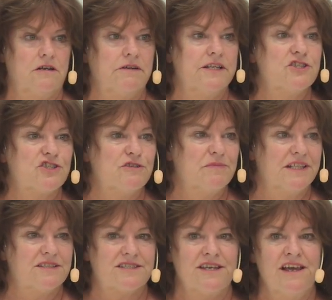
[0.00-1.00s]
our
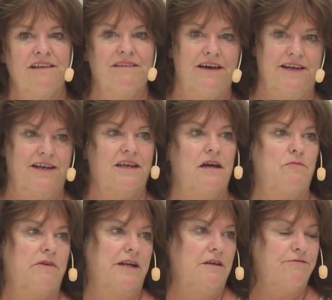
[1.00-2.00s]
instruments lining up
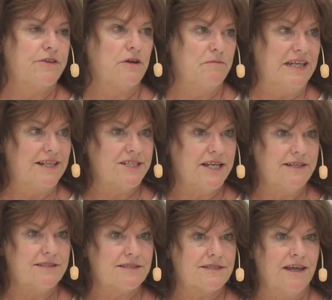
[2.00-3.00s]
ready for their MIA
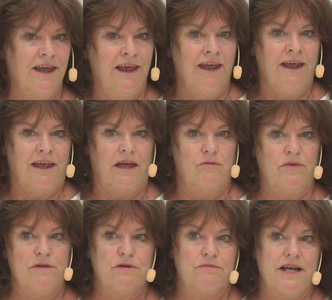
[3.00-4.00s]
test. And
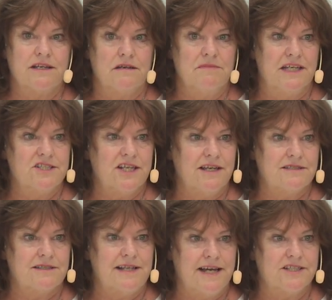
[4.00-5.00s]
we were running a MIA
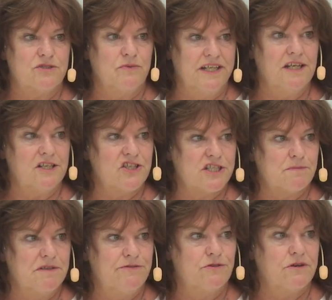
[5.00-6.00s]
test last week, just
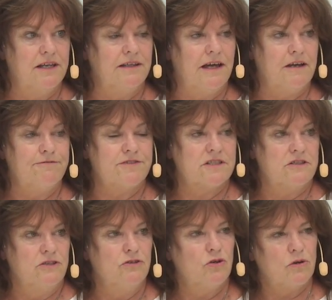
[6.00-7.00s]
before I left.
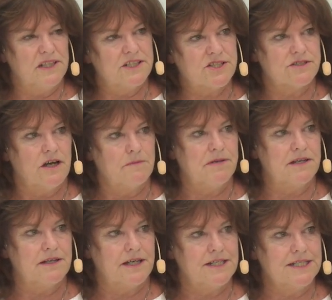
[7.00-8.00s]
You normally stop at
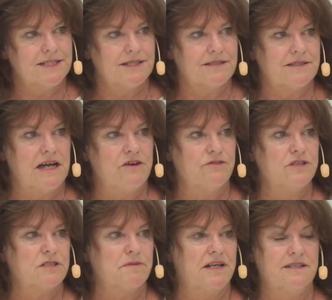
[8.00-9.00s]
96
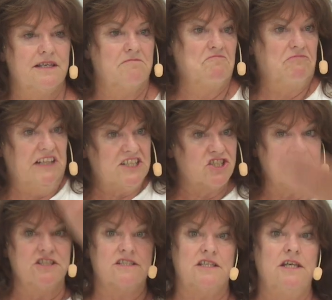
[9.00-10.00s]
hours, but I said, let's
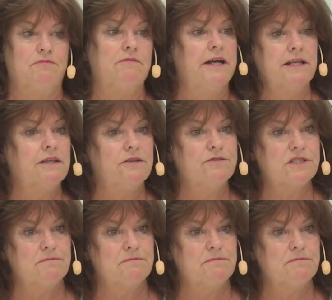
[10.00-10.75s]
just keep running those